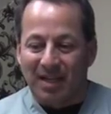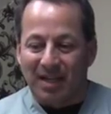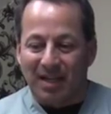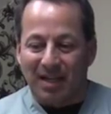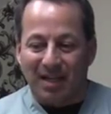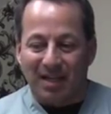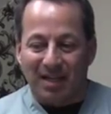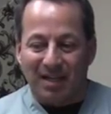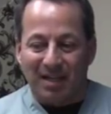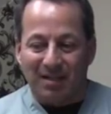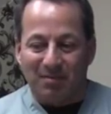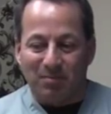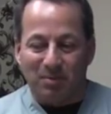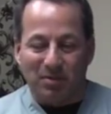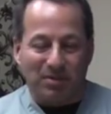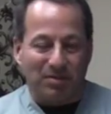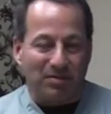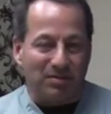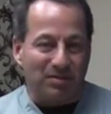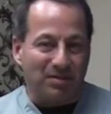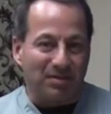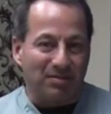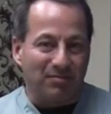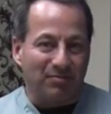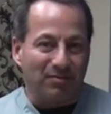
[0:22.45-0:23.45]
But
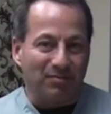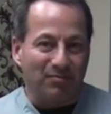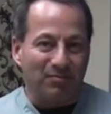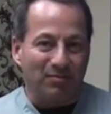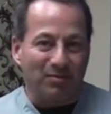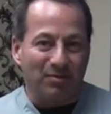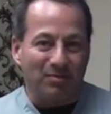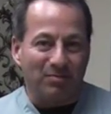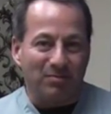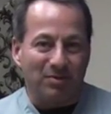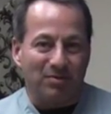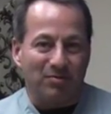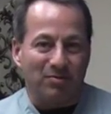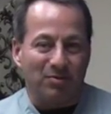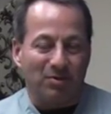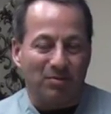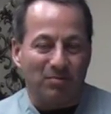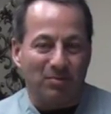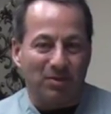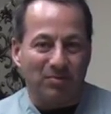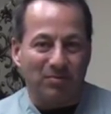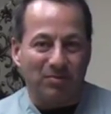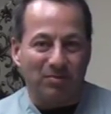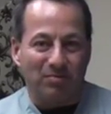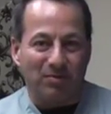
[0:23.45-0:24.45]
there's different forms of
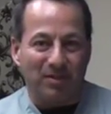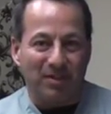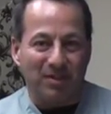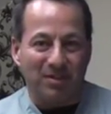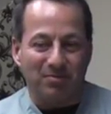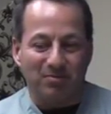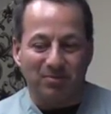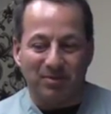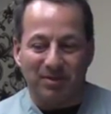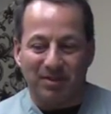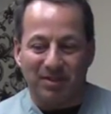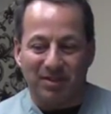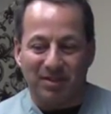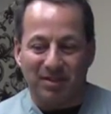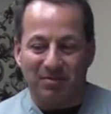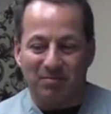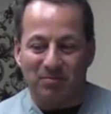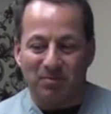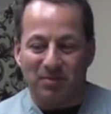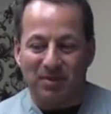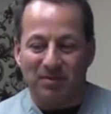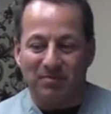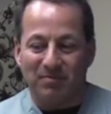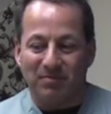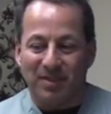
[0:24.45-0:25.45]
hormone replacement
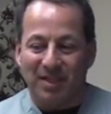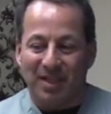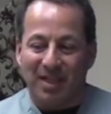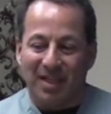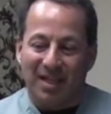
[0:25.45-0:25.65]
therapy.